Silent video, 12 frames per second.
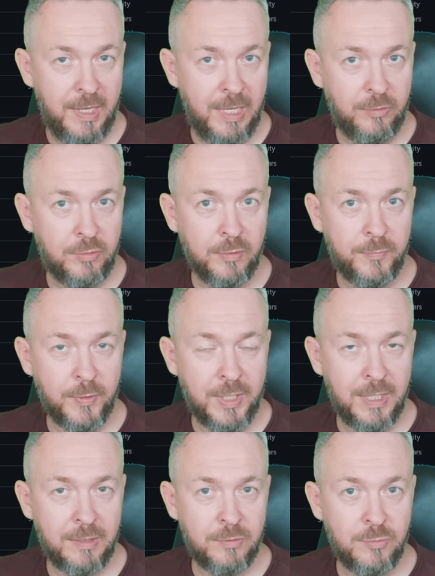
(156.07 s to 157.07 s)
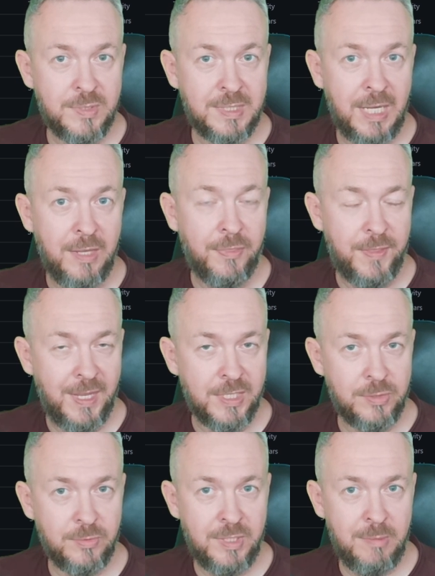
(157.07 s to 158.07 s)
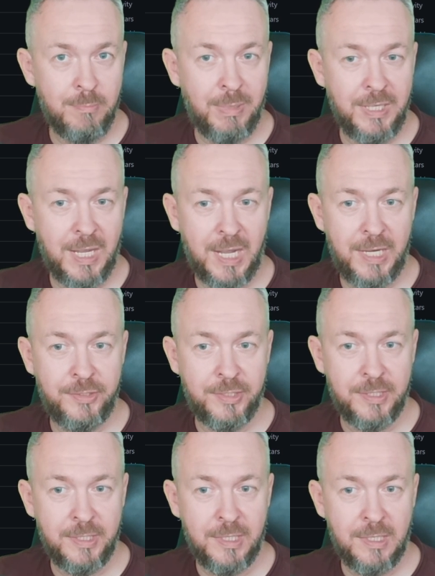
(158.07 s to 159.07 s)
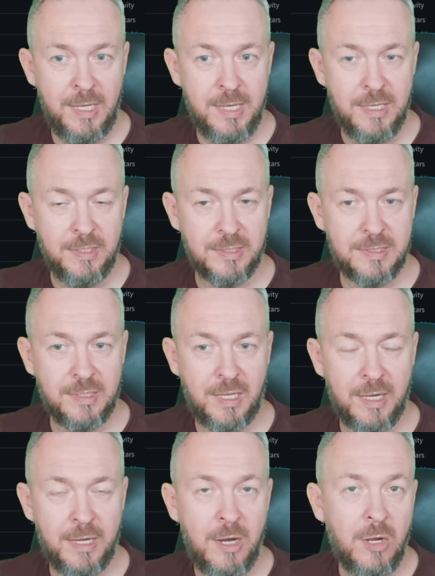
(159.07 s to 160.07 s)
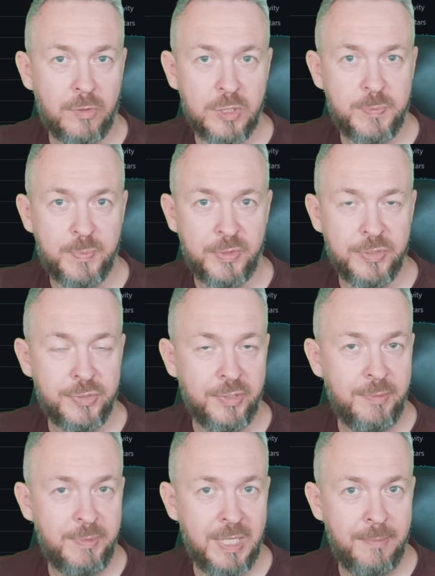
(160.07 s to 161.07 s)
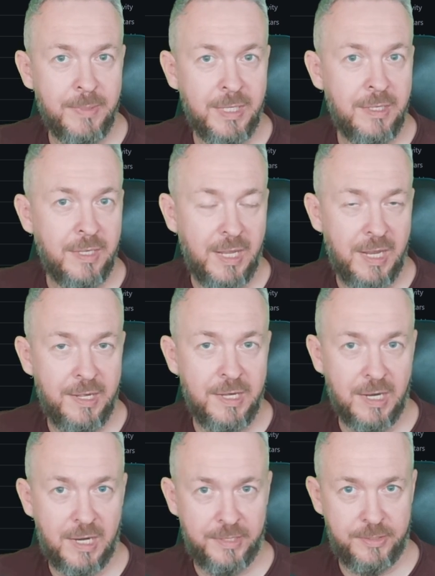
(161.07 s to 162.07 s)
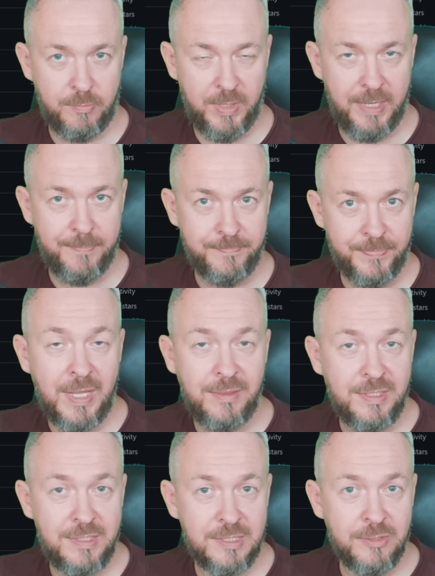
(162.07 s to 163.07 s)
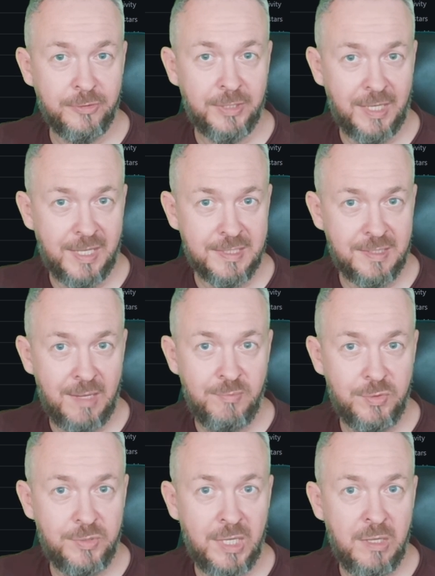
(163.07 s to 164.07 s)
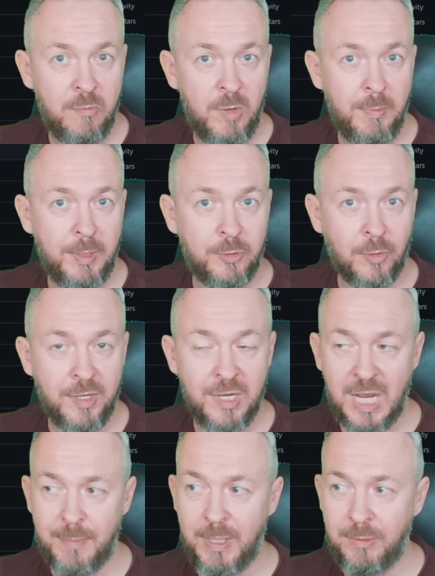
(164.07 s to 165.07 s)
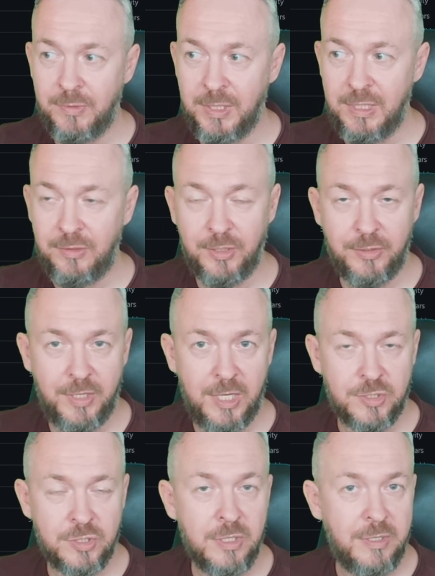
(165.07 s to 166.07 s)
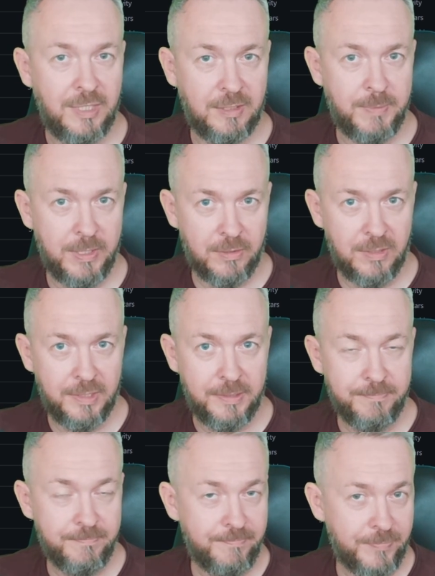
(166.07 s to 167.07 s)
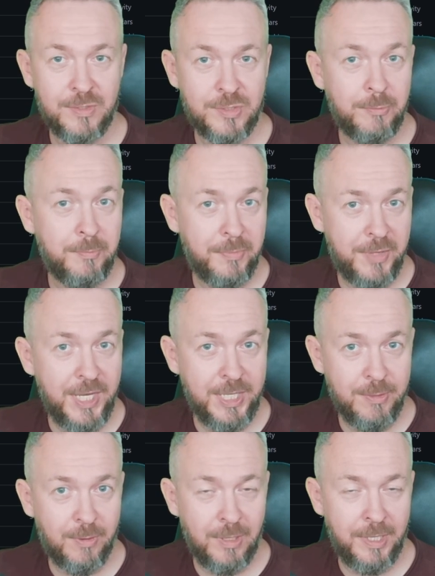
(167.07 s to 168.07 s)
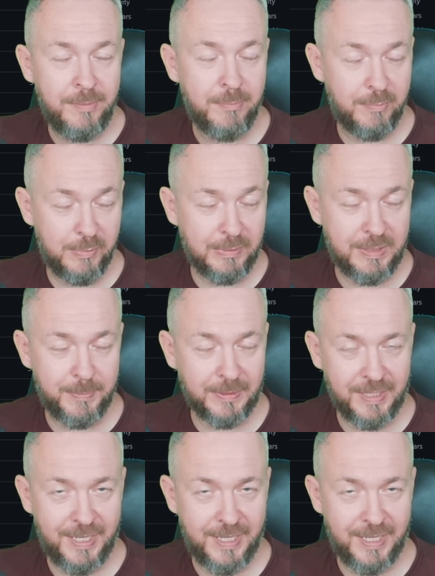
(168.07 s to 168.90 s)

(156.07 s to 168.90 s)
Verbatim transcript: And don't forget to say thanks to him by either clicking the star or sponsoring him in any other way. And this is not the last time today we'll be talking about the integration created by Olen. So thank you, Olen, multiple